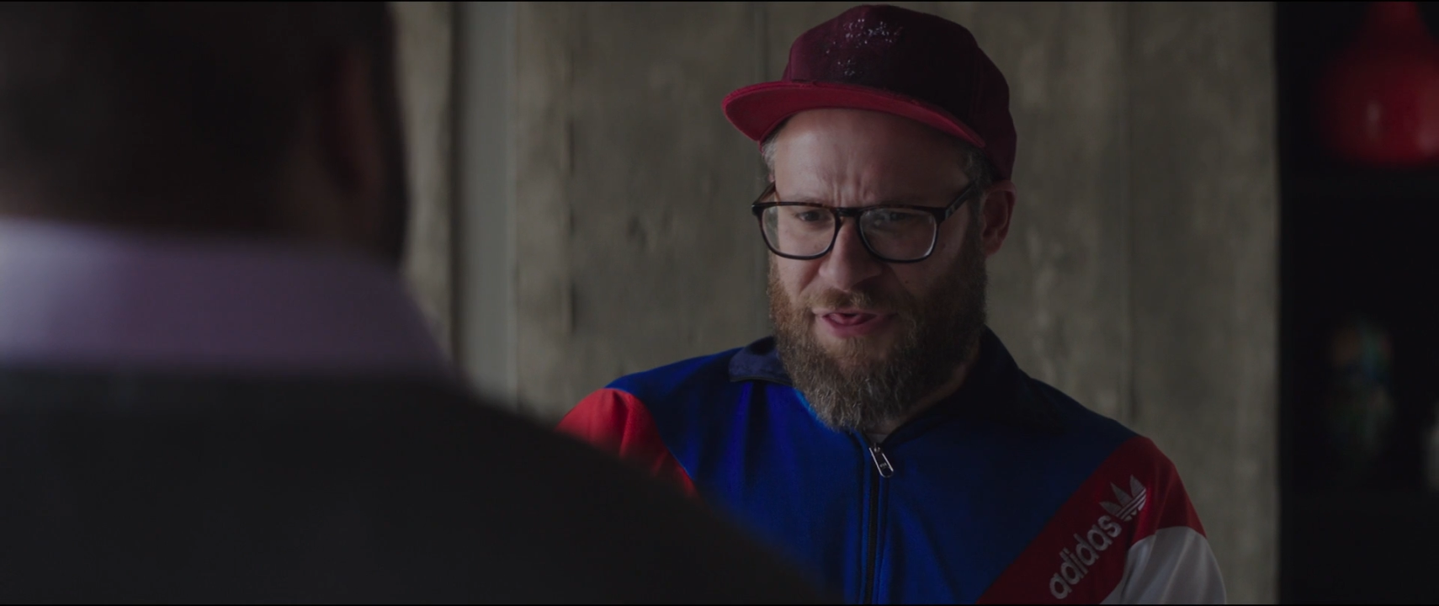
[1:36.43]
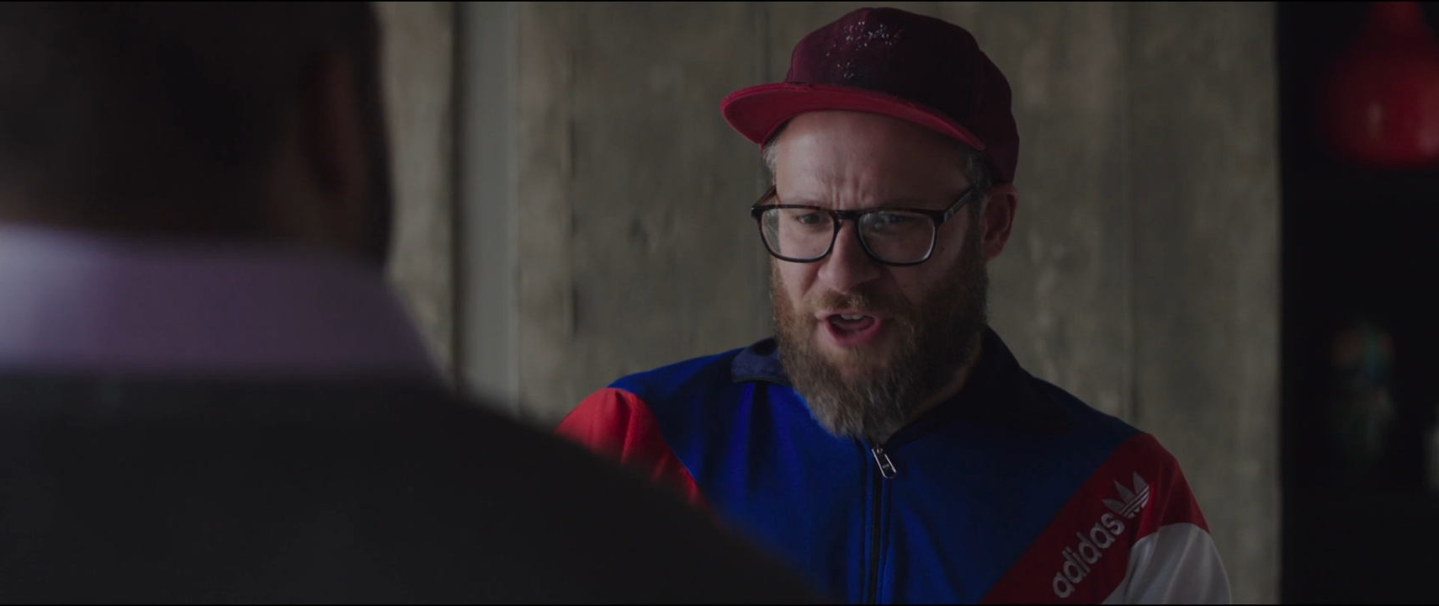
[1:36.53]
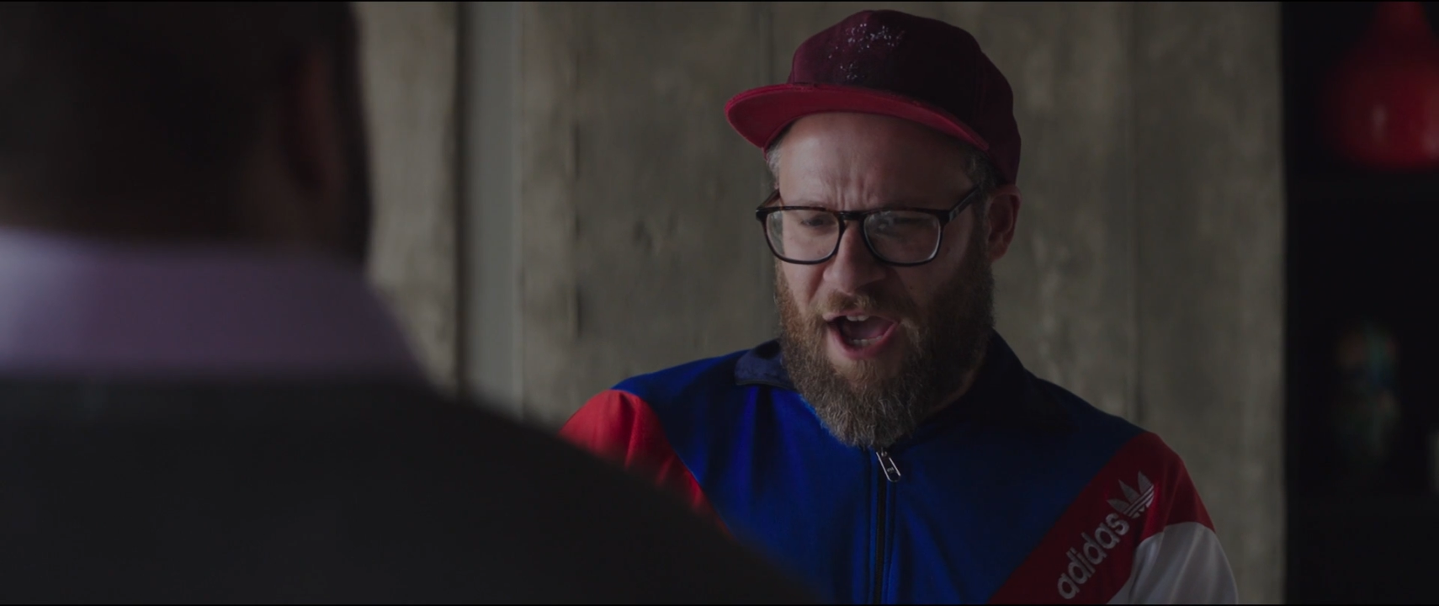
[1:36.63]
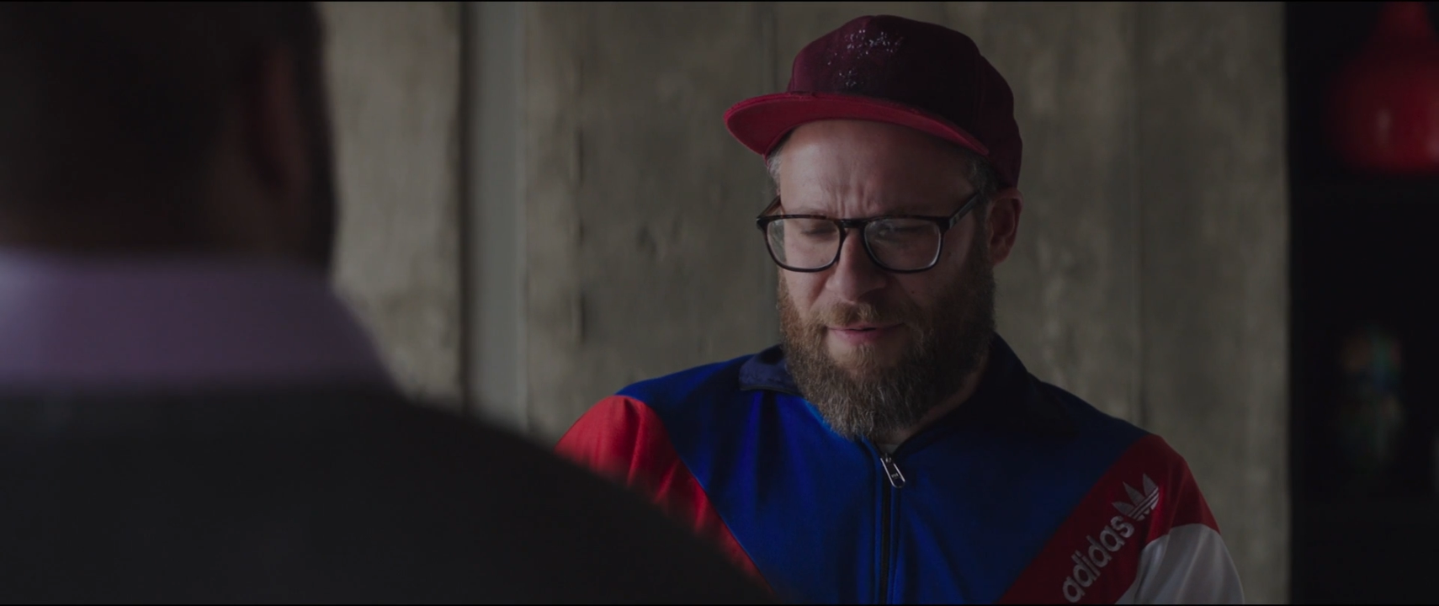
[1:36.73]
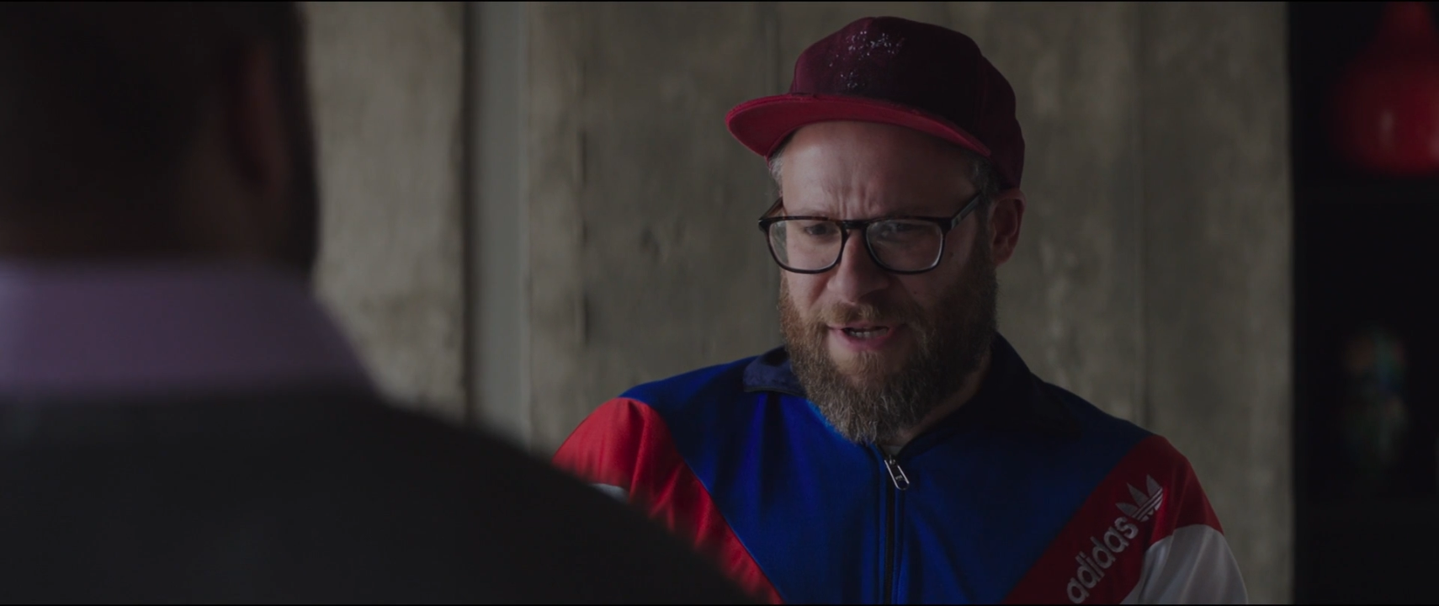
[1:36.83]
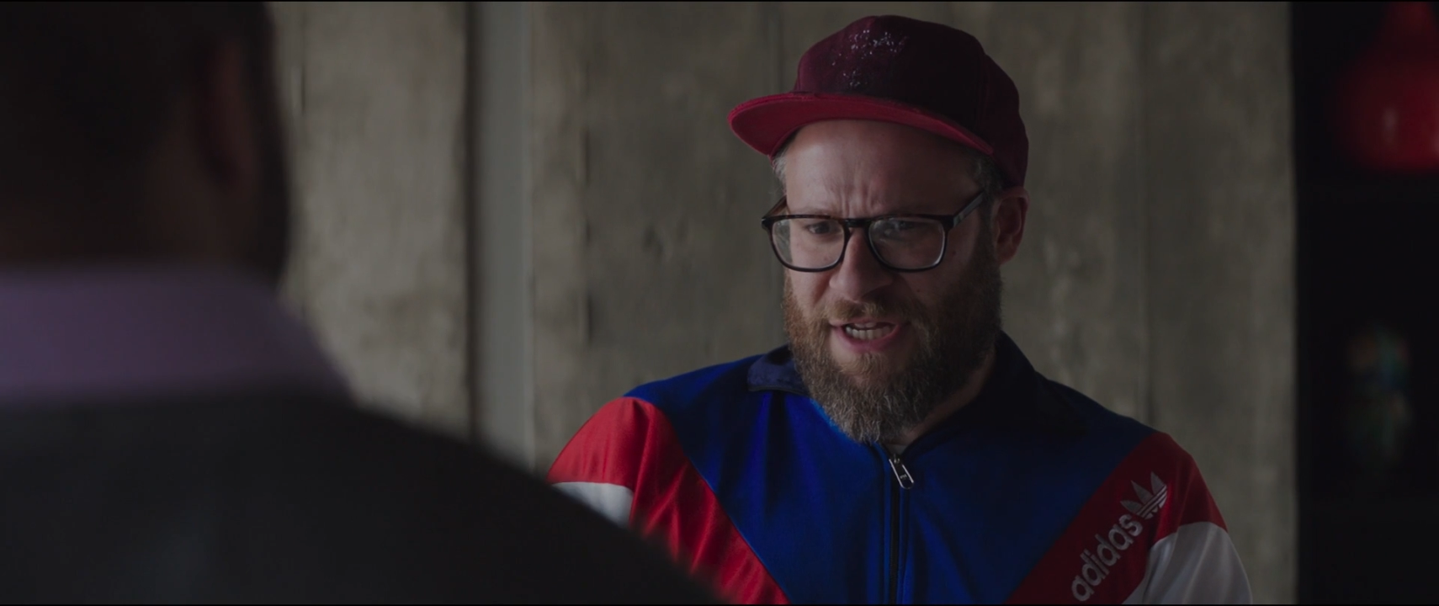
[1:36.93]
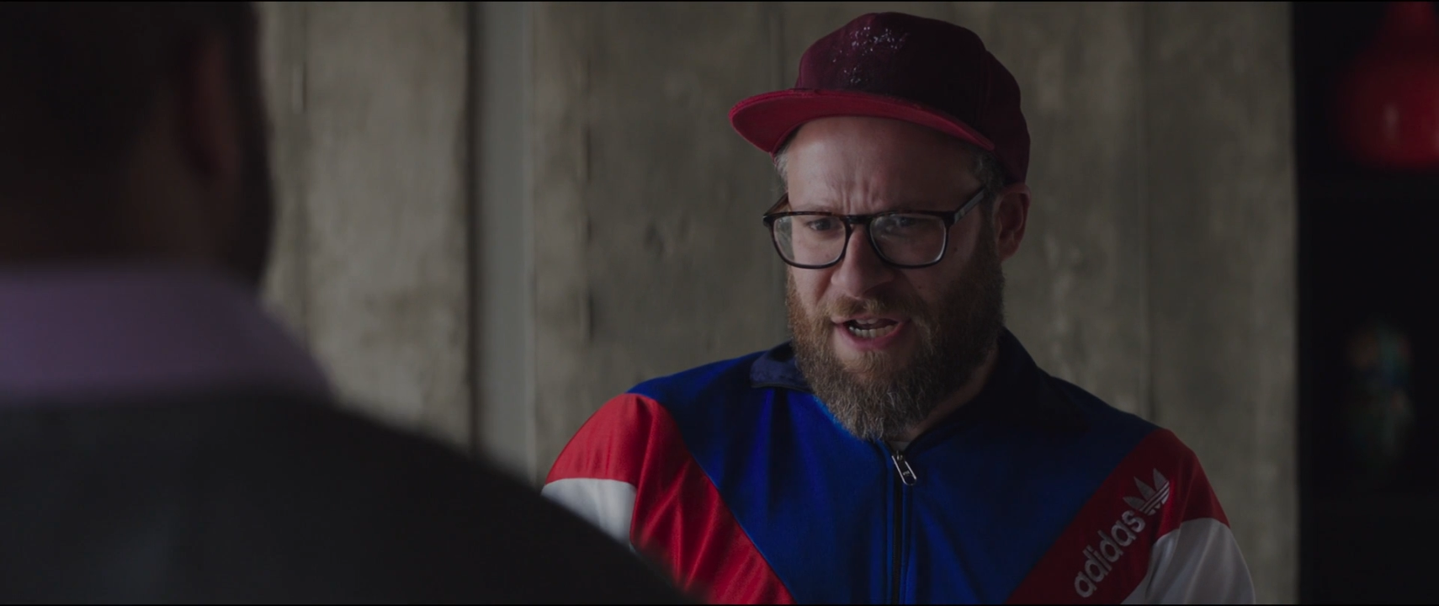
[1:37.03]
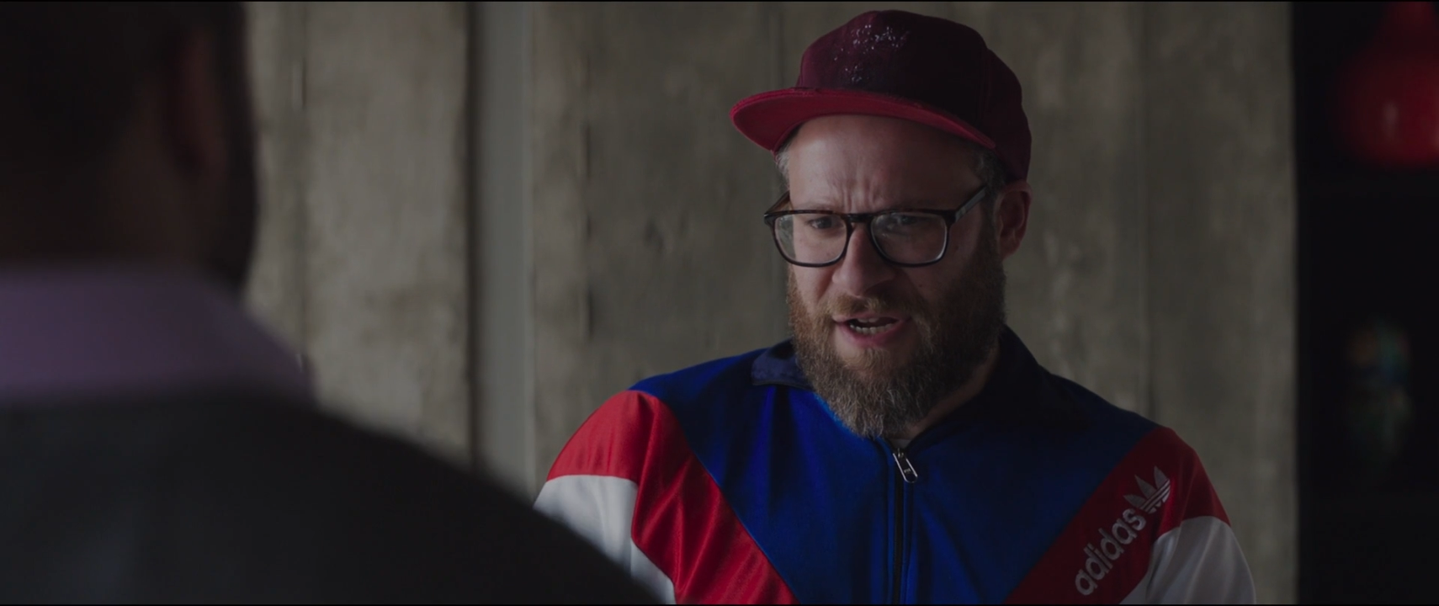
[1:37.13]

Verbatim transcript: I thought it was